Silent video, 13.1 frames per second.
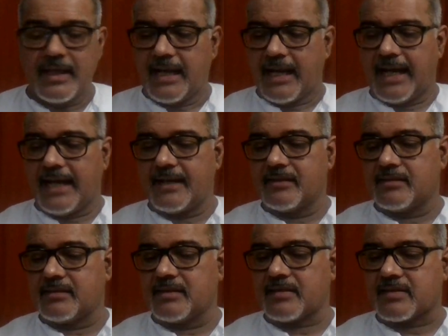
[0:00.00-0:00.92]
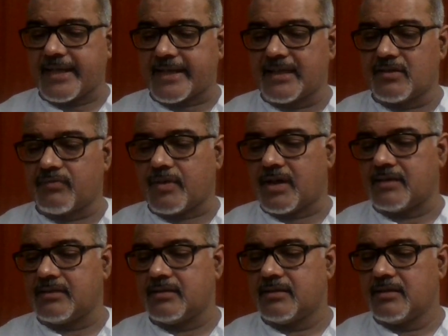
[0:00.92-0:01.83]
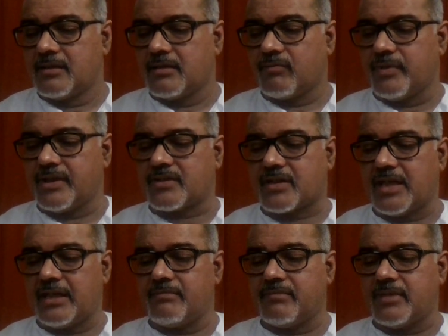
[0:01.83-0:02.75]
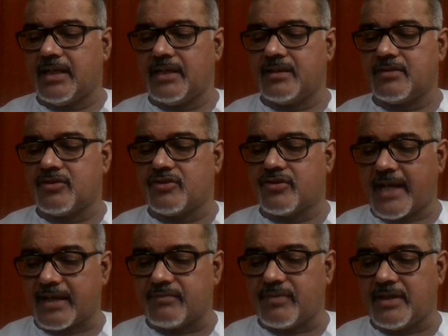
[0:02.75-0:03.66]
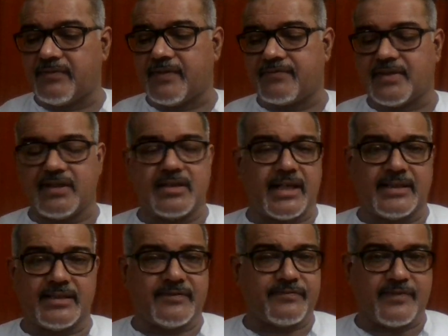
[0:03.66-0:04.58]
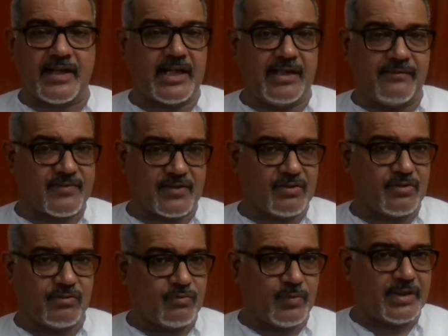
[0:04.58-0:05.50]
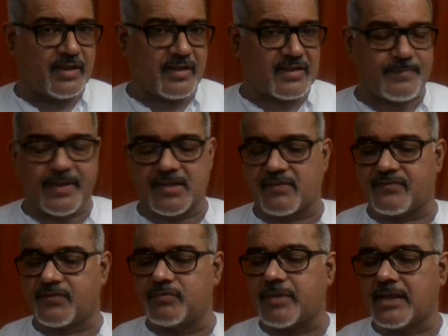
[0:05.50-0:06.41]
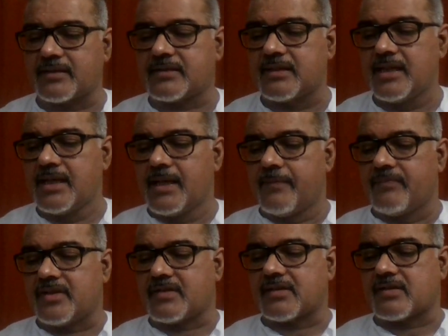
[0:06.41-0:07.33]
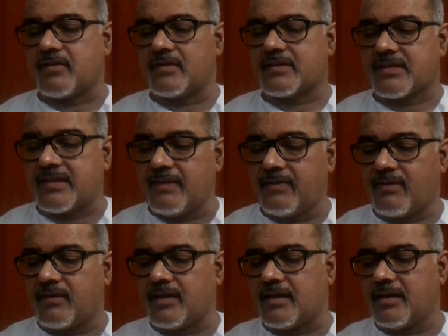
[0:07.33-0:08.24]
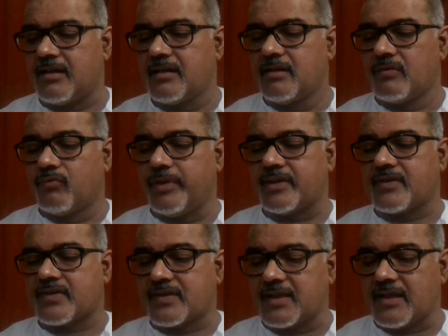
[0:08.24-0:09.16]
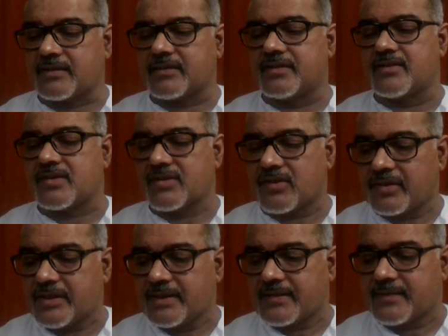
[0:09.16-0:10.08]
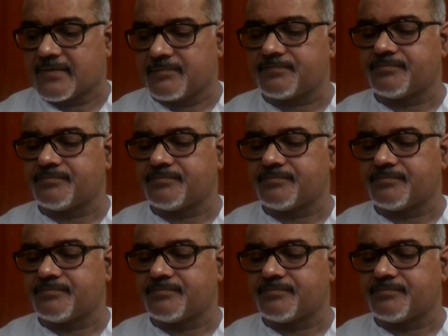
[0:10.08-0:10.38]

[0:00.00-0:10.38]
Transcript: And the second one, which came in January 1595, so within a space of 2 months, this is called Cynthia with Certain Sonnets.